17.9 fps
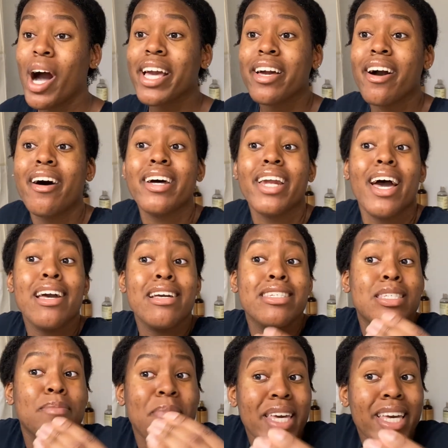can't I
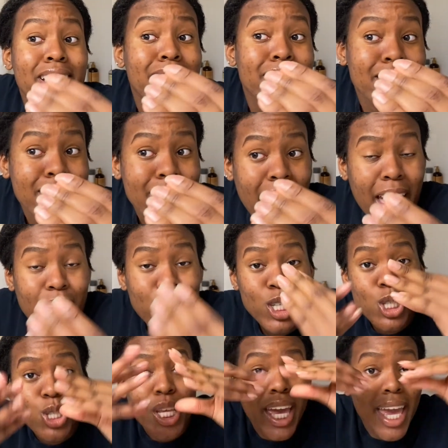speak today?
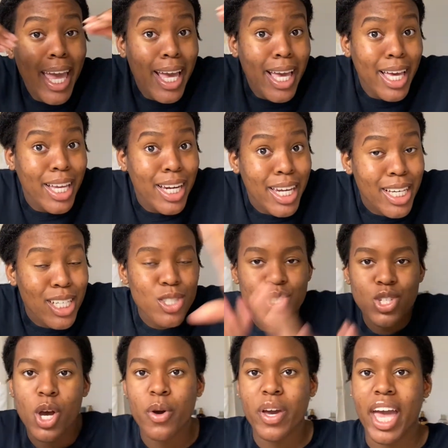Just
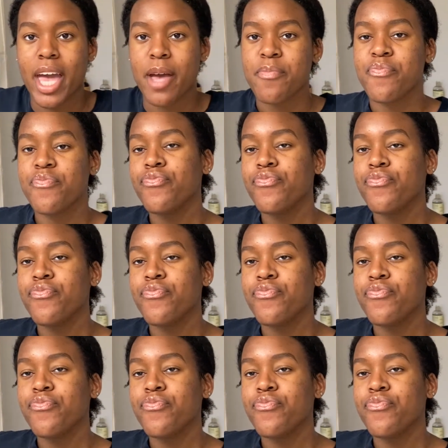English. Okay.